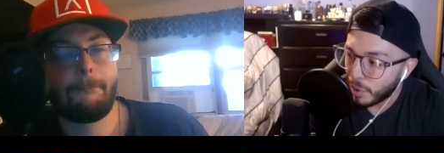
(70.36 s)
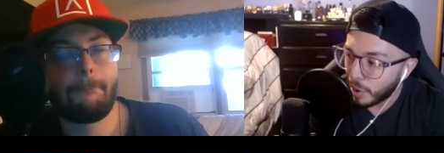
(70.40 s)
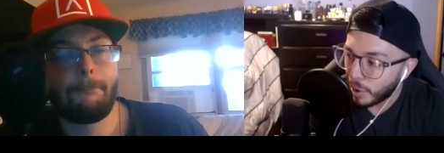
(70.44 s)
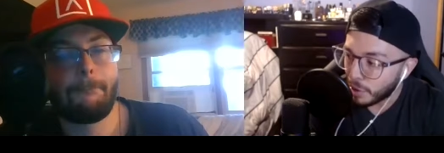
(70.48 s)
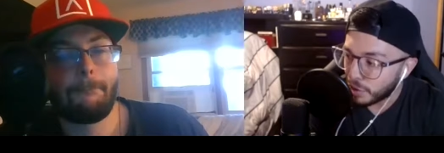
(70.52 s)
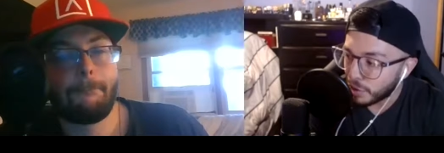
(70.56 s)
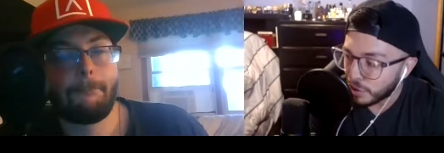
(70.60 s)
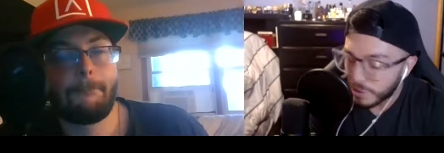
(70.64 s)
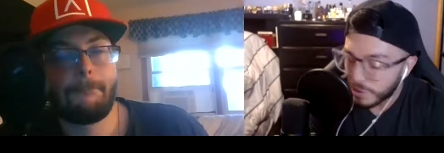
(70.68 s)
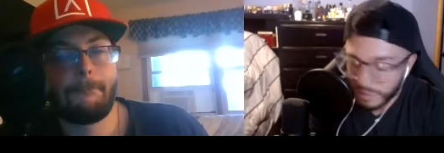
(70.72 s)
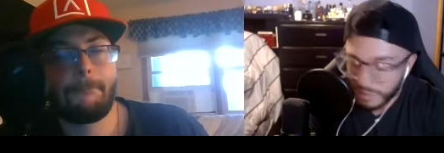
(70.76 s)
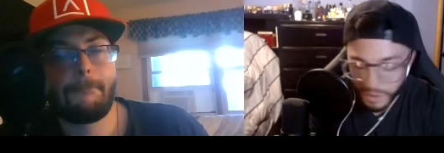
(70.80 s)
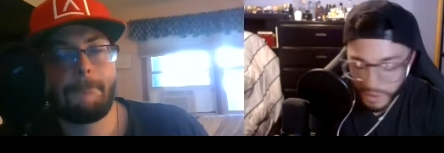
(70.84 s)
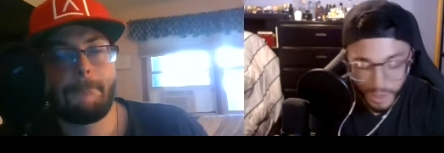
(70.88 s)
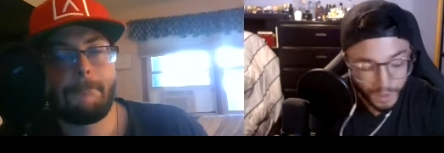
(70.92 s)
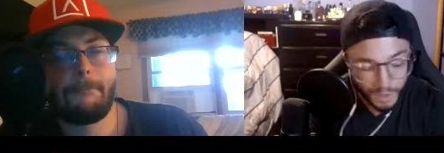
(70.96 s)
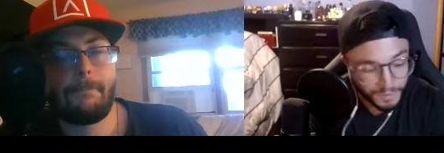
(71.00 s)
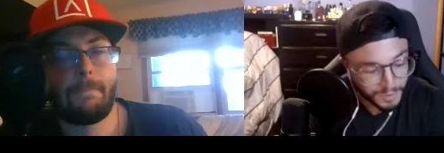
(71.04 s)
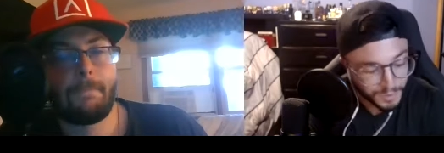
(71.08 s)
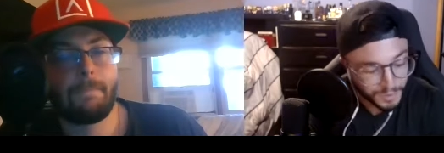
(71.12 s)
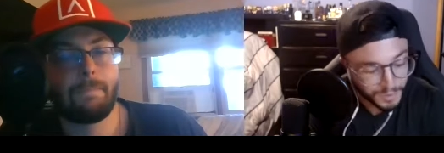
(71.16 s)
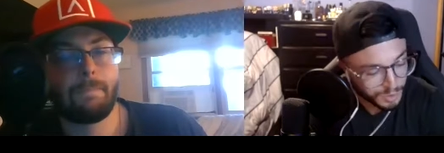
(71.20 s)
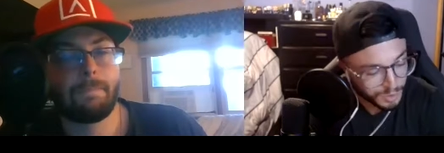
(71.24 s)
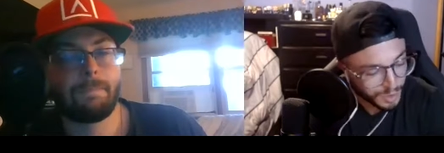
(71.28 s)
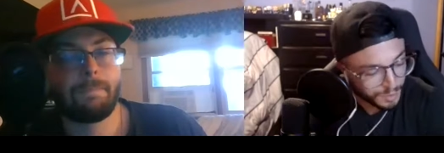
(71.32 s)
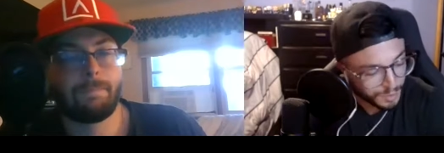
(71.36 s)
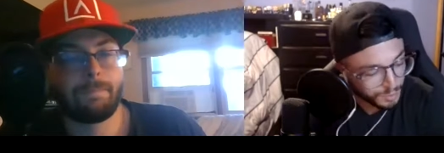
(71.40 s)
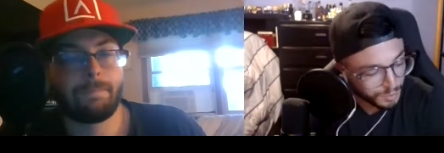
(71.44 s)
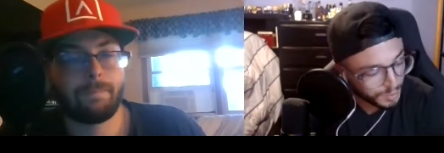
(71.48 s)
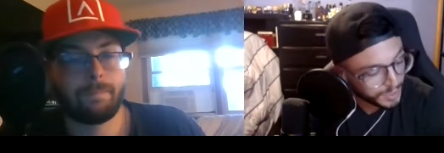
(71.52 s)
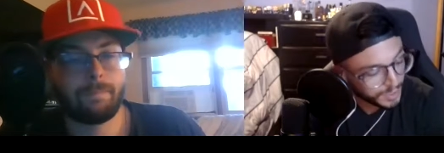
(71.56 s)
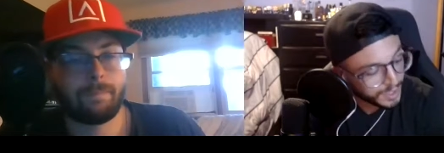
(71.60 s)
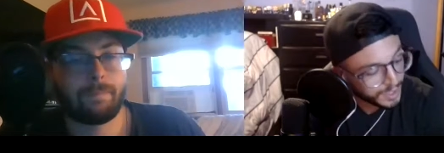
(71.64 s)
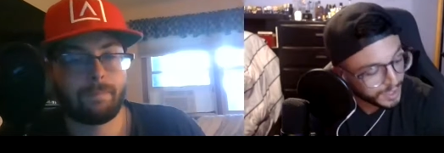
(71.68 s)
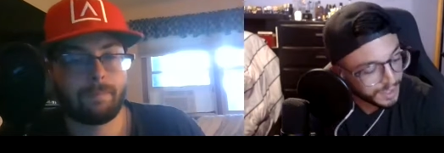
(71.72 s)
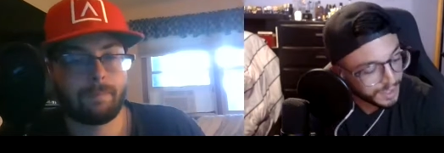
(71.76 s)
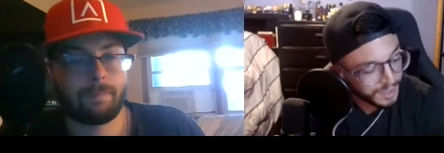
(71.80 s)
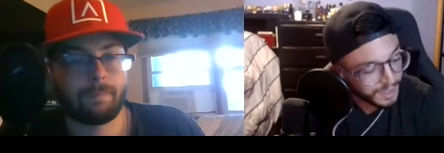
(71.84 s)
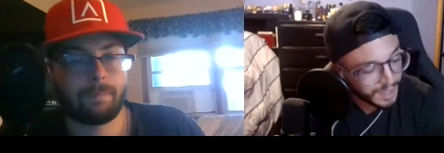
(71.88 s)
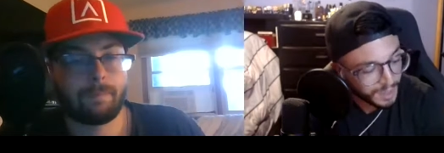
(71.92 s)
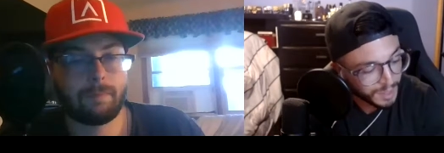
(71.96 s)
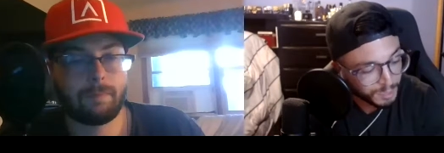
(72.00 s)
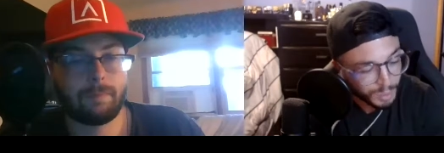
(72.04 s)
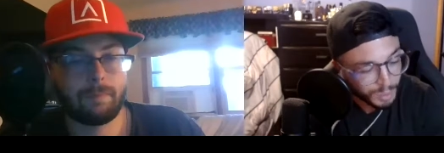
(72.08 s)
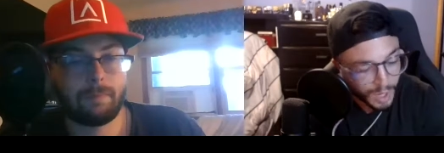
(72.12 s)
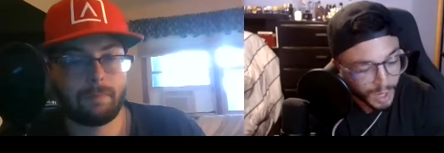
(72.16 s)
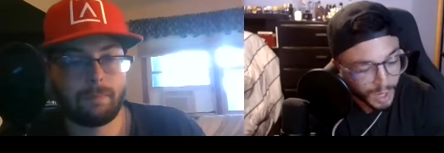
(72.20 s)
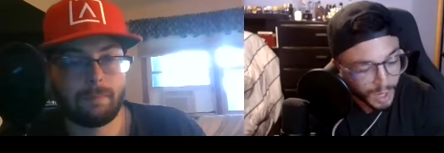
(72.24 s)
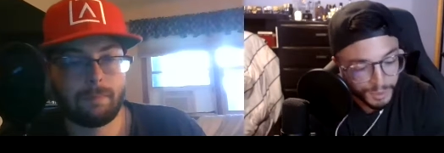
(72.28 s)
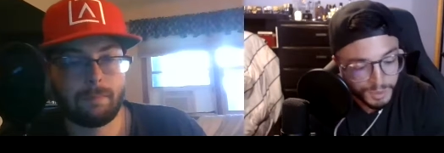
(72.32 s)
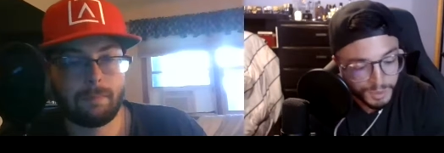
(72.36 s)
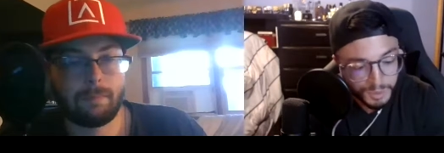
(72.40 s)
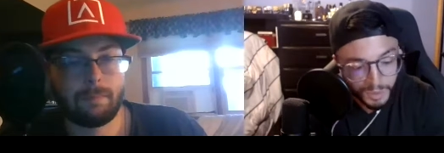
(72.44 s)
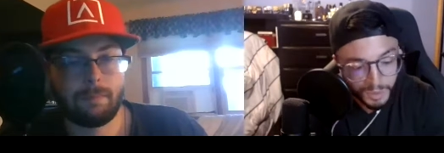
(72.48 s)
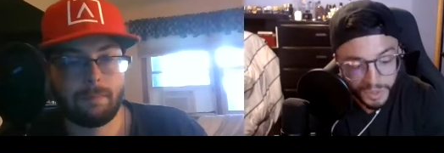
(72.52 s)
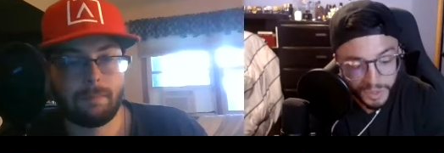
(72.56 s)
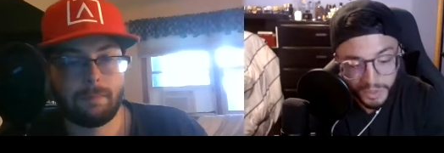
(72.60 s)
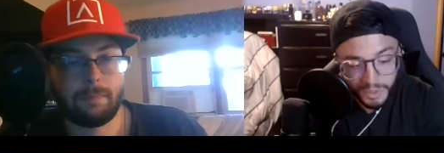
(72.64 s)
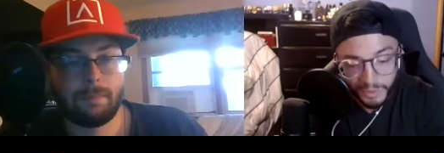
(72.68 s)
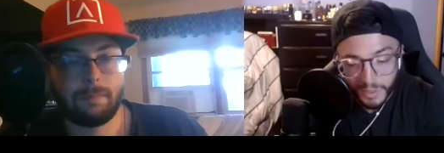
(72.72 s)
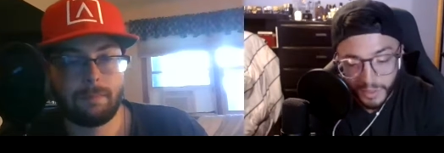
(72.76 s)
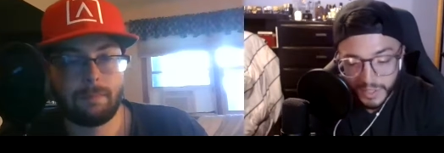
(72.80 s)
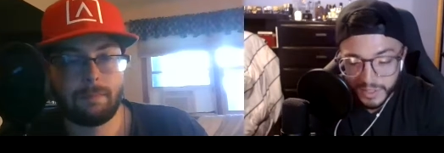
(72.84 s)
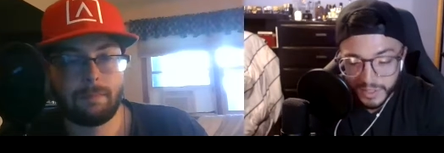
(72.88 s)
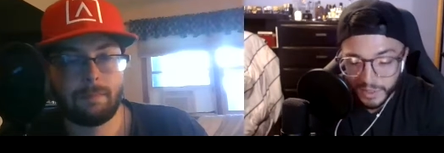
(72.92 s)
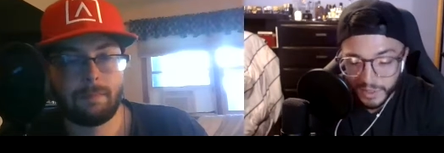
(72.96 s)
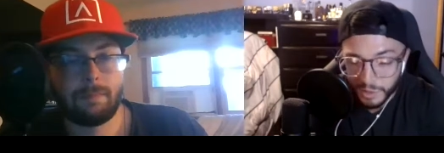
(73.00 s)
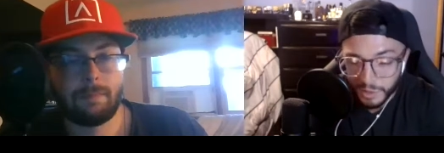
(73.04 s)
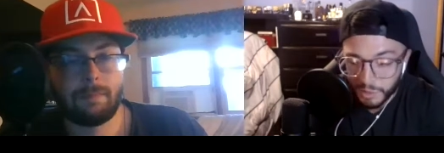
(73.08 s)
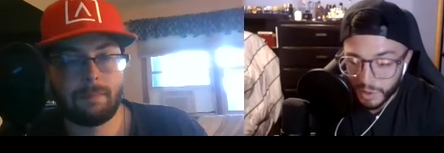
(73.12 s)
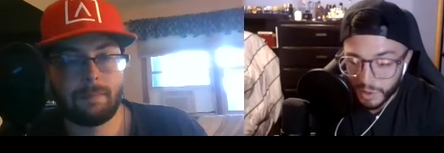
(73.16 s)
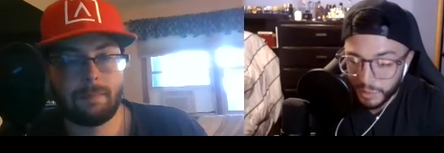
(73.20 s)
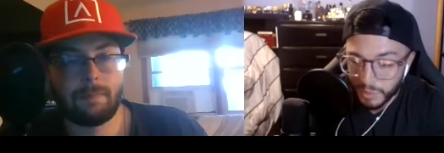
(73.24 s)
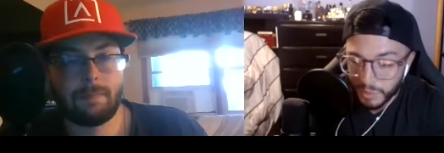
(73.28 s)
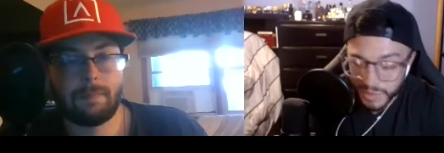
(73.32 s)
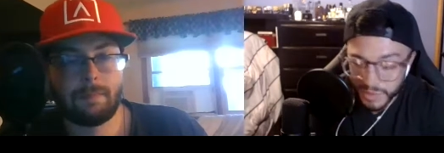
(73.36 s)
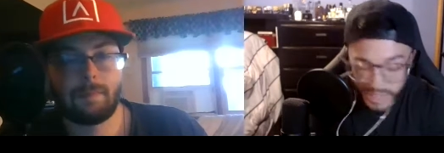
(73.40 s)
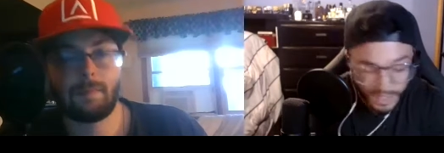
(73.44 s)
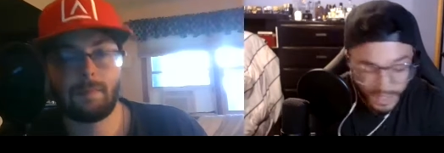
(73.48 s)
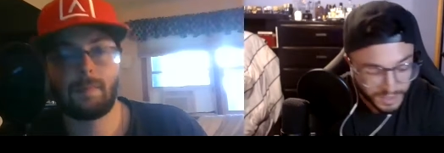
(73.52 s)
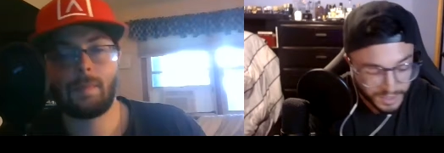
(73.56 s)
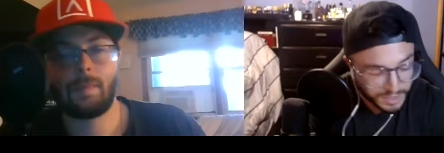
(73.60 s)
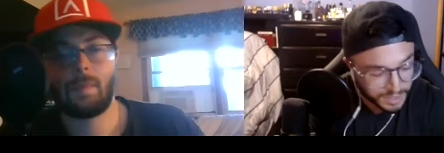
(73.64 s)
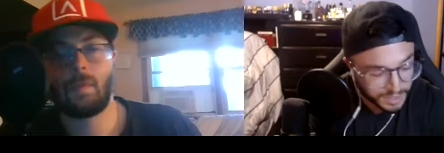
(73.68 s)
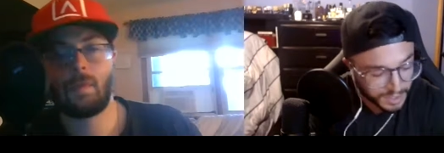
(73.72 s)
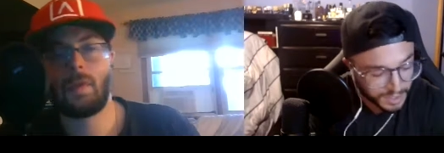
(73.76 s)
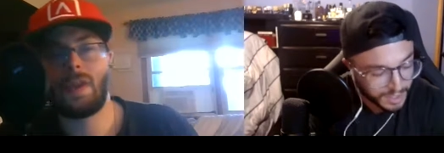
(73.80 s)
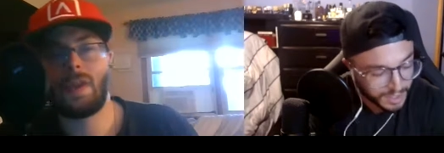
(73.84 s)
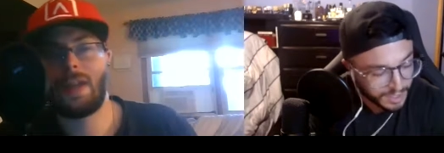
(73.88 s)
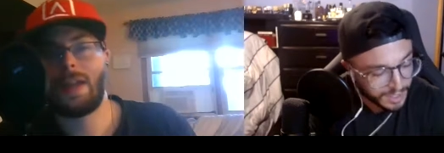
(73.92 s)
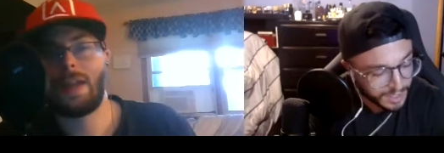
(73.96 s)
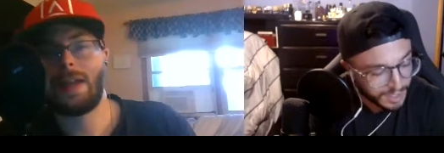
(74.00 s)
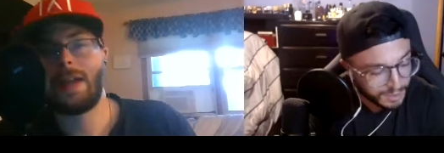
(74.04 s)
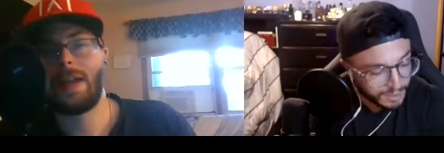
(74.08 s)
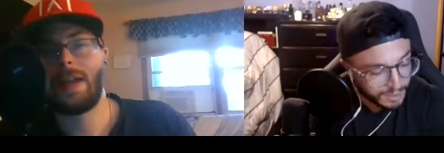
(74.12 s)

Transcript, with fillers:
Speaker 1: partial of the trip we uh, had problems but the rest of the trip was excellent and